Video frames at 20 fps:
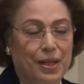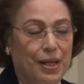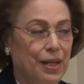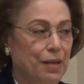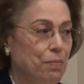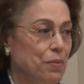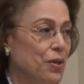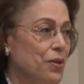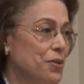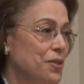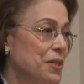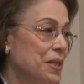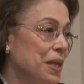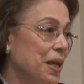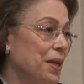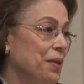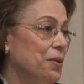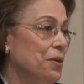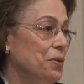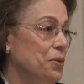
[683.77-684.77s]
and because the
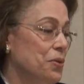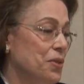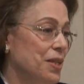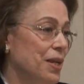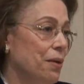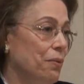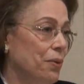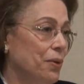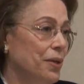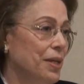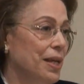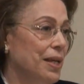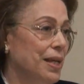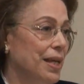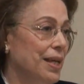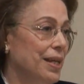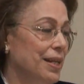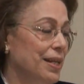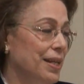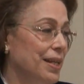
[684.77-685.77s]
other who's now looking
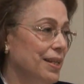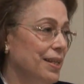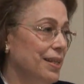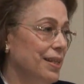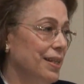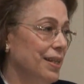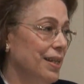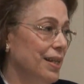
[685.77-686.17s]
at it